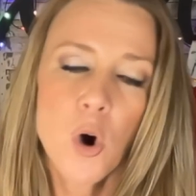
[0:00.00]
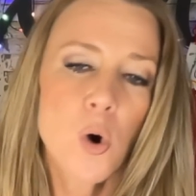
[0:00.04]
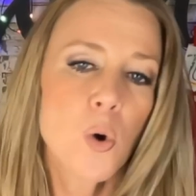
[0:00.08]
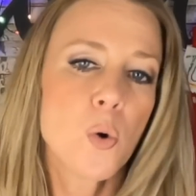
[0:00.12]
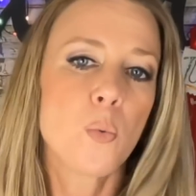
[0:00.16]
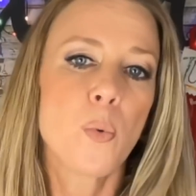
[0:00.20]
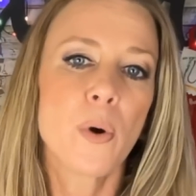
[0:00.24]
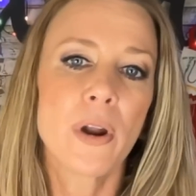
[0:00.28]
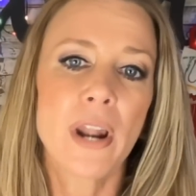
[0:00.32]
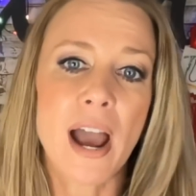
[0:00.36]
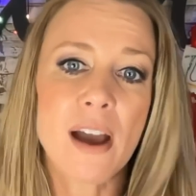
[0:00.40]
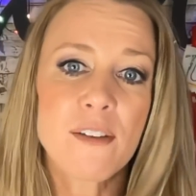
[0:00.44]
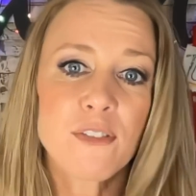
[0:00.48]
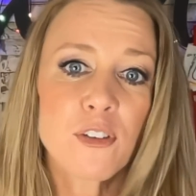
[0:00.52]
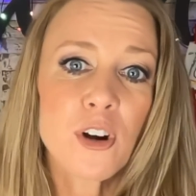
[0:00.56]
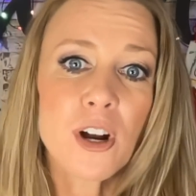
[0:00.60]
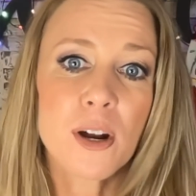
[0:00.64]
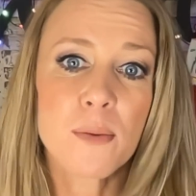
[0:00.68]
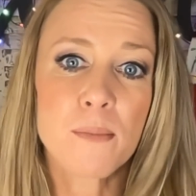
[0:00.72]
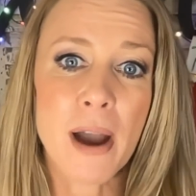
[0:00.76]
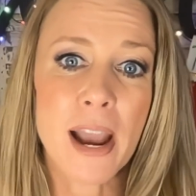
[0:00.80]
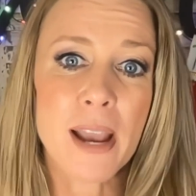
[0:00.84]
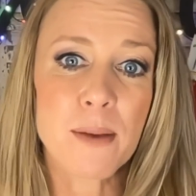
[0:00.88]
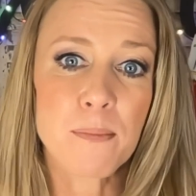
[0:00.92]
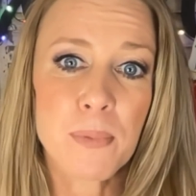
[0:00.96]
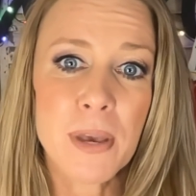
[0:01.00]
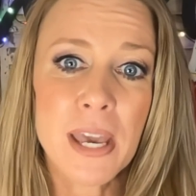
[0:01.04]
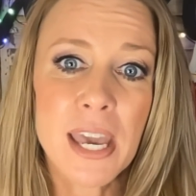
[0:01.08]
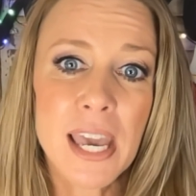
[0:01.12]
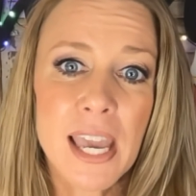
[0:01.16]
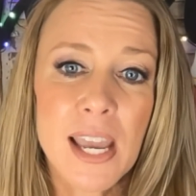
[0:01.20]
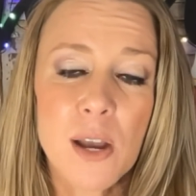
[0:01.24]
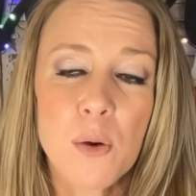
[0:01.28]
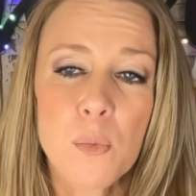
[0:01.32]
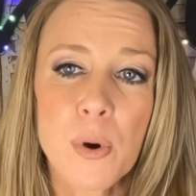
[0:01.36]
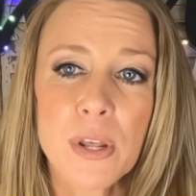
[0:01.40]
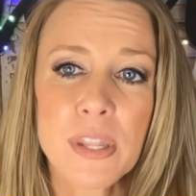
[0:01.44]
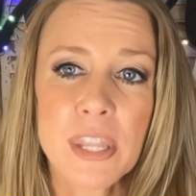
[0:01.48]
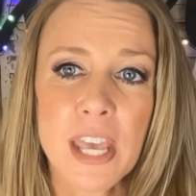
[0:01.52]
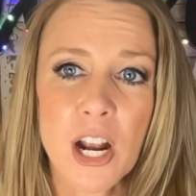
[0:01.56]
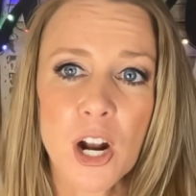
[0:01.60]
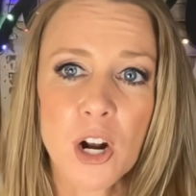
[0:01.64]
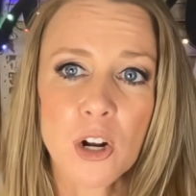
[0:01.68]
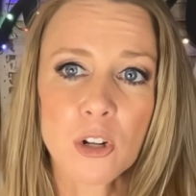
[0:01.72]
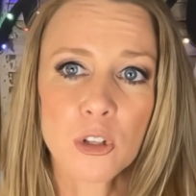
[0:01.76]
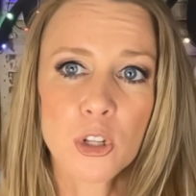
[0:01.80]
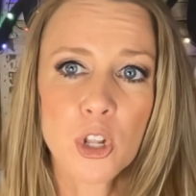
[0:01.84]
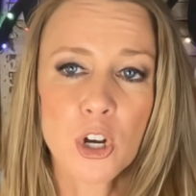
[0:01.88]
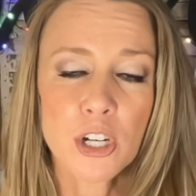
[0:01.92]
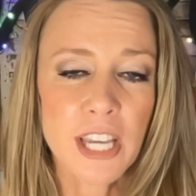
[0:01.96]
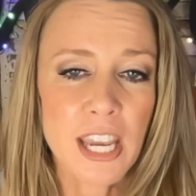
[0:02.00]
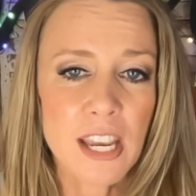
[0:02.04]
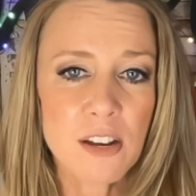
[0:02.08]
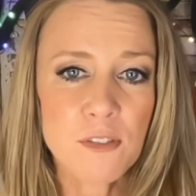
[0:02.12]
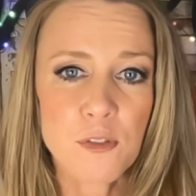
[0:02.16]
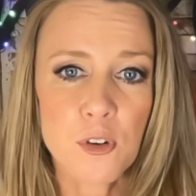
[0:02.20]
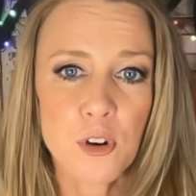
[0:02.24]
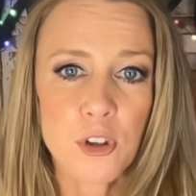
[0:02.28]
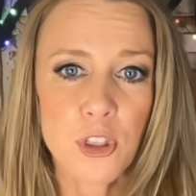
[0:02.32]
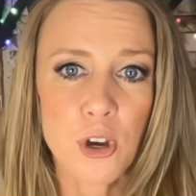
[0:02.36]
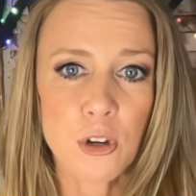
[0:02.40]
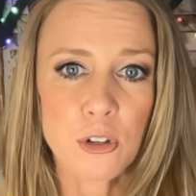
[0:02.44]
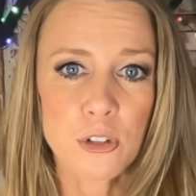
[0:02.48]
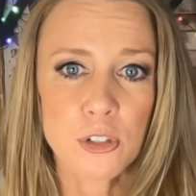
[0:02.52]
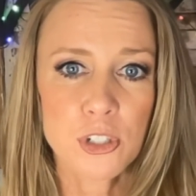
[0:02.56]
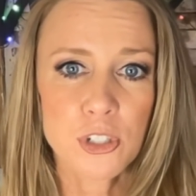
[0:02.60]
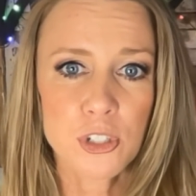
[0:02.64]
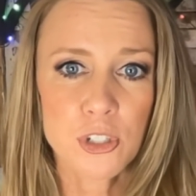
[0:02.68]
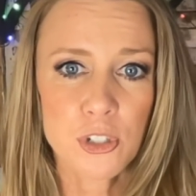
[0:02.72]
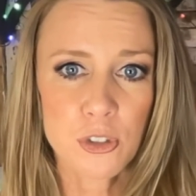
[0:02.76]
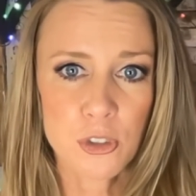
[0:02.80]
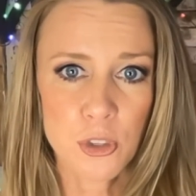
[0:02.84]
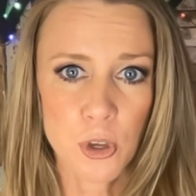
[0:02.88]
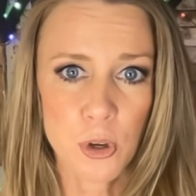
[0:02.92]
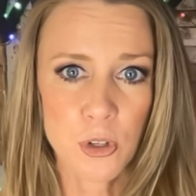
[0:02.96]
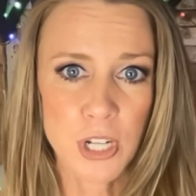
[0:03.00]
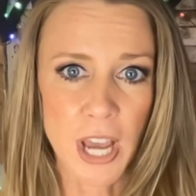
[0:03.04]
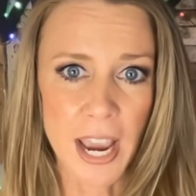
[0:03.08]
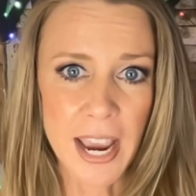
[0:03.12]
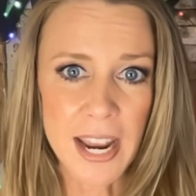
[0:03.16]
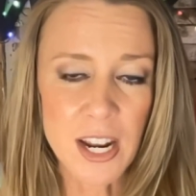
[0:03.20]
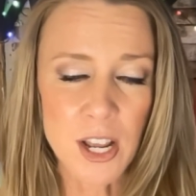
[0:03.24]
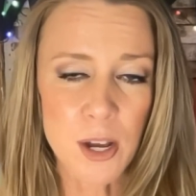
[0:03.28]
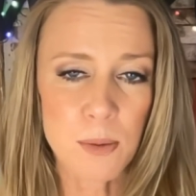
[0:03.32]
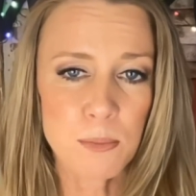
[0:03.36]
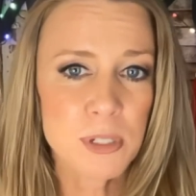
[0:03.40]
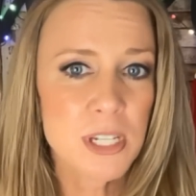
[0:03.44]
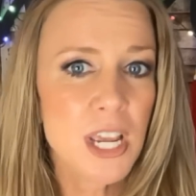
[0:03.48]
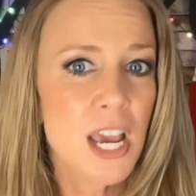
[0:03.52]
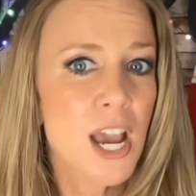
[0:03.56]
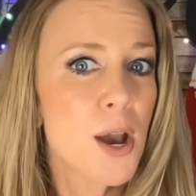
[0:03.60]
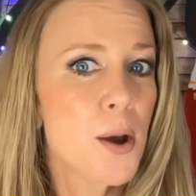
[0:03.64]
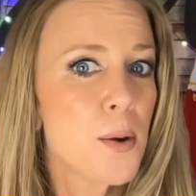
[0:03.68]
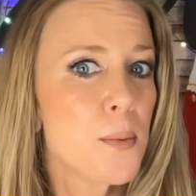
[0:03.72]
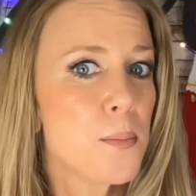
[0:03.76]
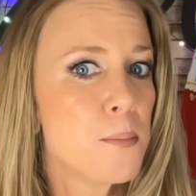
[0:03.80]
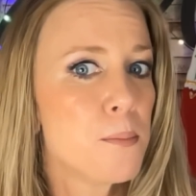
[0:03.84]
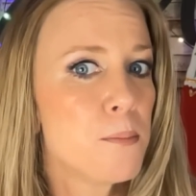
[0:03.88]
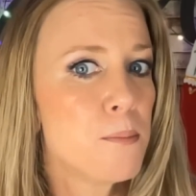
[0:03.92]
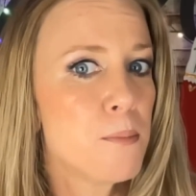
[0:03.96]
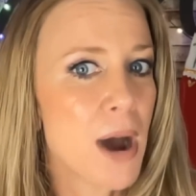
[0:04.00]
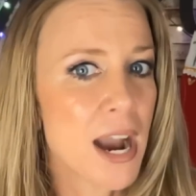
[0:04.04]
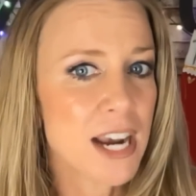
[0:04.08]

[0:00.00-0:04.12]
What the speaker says: whatever it might be, when they're looking for those items, my